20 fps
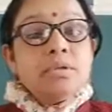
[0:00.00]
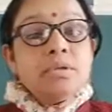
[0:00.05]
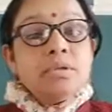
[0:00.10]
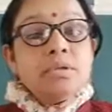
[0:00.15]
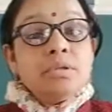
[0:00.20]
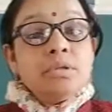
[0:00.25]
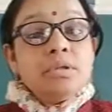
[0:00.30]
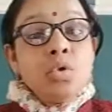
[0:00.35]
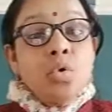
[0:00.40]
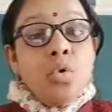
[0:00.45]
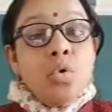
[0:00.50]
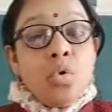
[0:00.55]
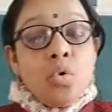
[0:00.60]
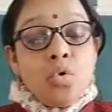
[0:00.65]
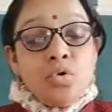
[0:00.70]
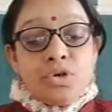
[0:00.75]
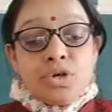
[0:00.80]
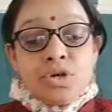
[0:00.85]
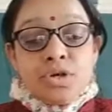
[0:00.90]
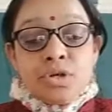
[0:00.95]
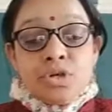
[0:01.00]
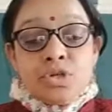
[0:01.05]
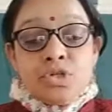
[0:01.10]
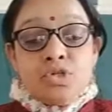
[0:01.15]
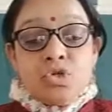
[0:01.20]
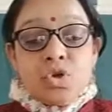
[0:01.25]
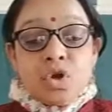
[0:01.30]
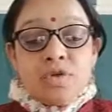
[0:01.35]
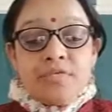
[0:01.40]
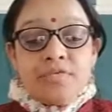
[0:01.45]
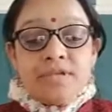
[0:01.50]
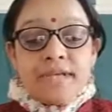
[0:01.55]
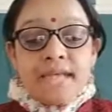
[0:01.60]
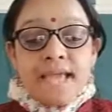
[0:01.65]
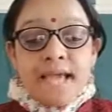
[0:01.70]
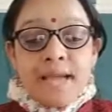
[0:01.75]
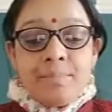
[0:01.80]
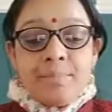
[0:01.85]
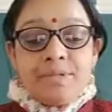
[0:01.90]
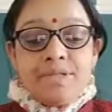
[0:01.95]
the owners of the
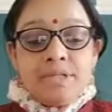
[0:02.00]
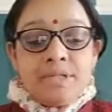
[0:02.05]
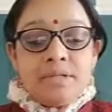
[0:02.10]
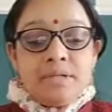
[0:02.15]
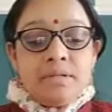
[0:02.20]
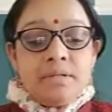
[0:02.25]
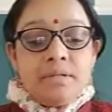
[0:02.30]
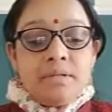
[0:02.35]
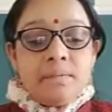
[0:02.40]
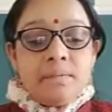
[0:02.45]
capital